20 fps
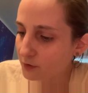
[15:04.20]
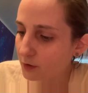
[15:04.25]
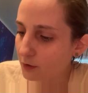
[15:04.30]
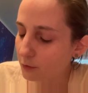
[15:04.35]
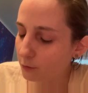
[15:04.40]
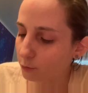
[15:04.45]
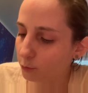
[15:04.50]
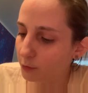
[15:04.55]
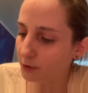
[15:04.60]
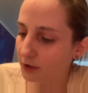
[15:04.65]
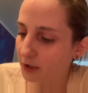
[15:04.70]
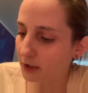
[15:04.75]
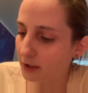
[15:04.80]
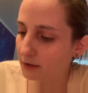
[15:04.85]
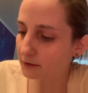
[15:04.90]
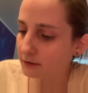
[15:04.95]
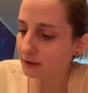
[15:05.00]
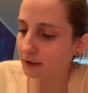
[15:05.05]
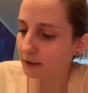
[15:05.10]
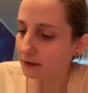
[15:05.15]
when I
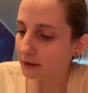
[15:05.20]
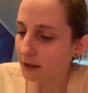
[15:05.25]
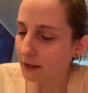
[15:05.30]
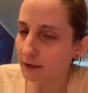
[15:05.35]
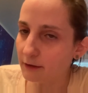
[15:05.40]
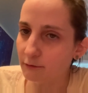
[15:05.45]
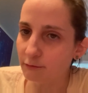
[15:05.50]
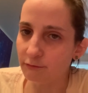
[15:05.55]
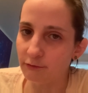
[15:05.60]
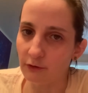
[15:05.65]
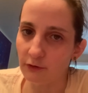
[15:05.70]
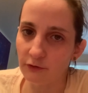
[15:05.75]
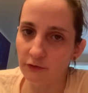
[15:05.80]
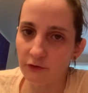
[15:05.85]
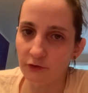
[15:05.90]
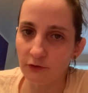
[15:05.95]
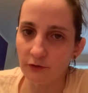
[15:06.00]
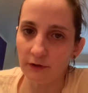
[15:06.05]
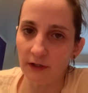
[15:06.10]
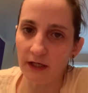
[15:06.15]
like at a
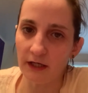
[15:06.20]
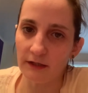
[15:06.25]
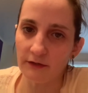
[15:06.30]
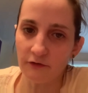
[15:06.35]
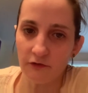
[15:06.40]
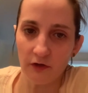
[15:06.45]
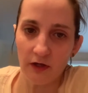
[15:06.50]
first glance,